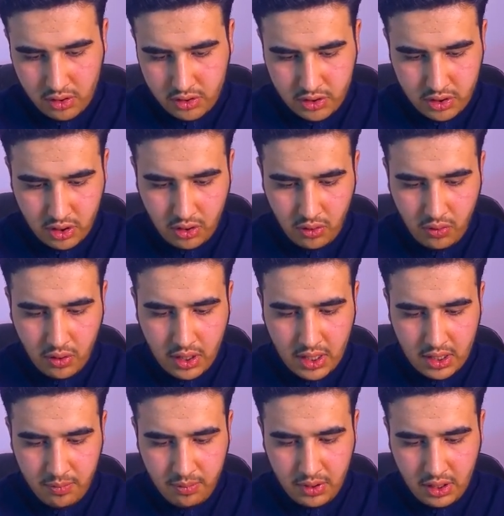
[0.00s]
show
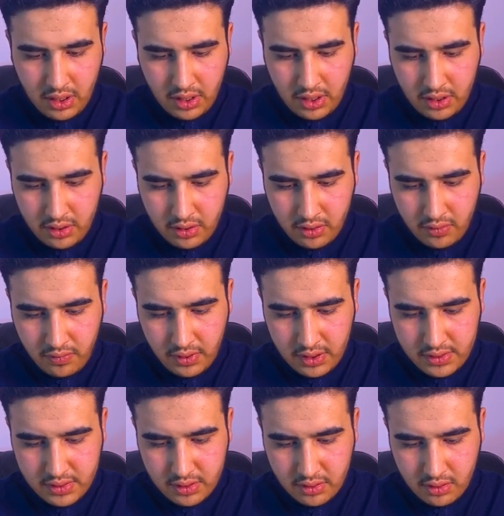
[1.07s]
IP
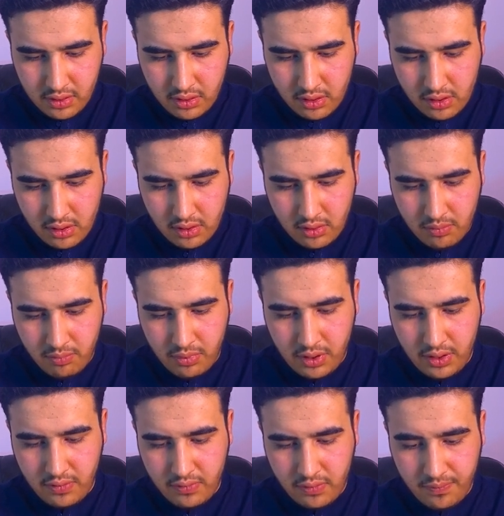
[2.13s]
interface
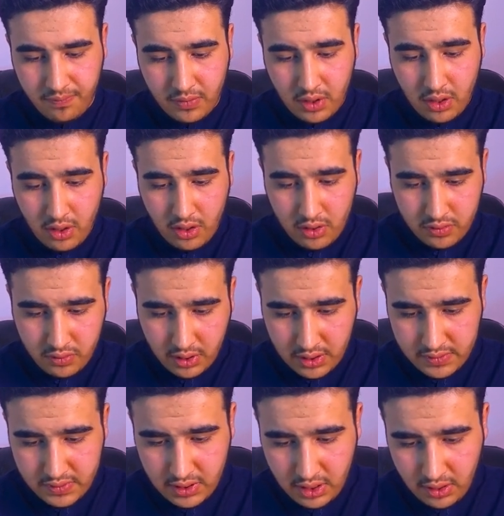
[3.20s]
brief. As you
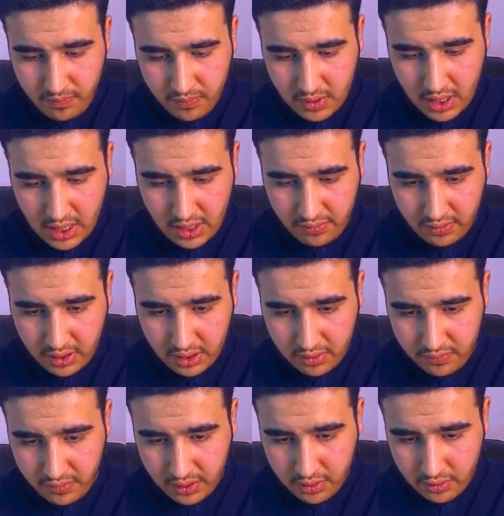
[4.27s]
can see, I have
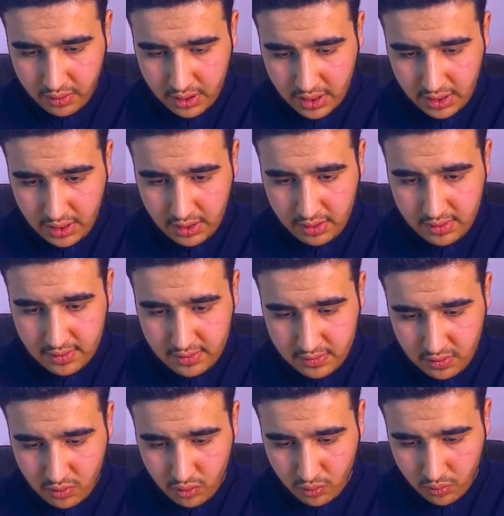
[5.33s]
configured the
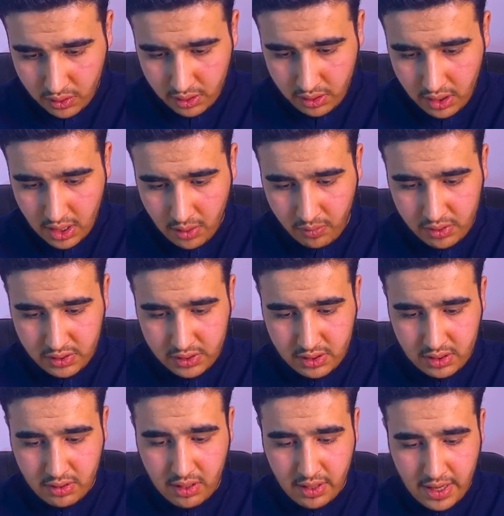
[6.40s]
801. I will
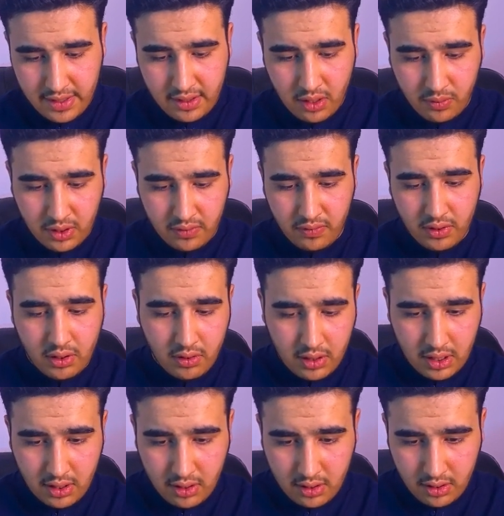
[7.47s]
just right now configure
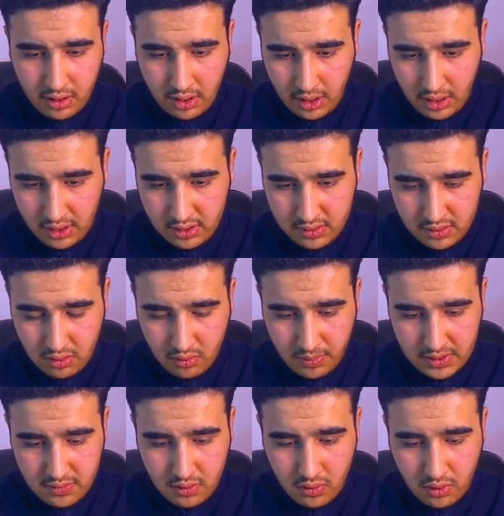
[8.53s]
the
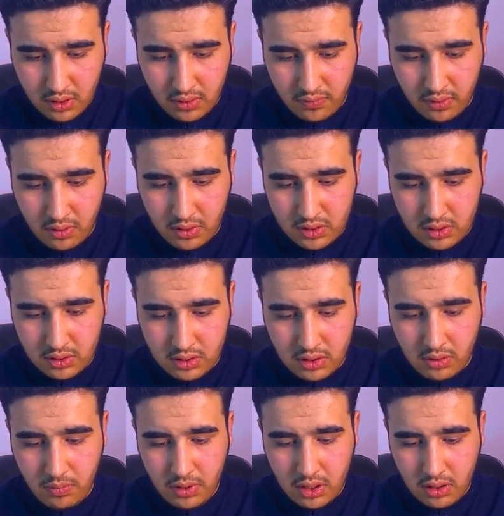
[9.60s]
8.0 configuration
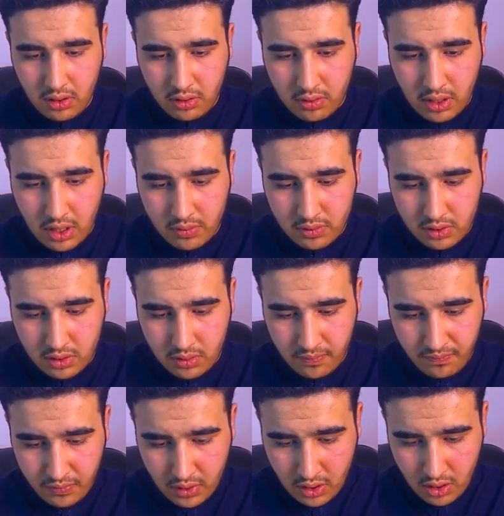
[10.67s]
terminal router
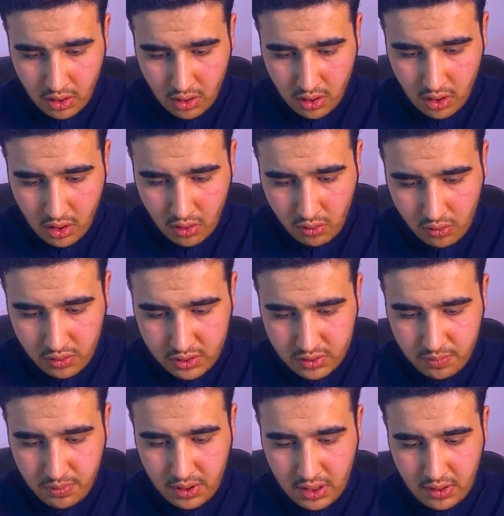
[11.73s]

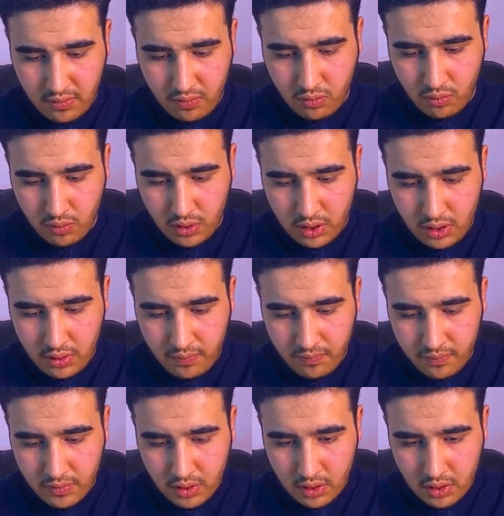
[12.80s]
OSPF1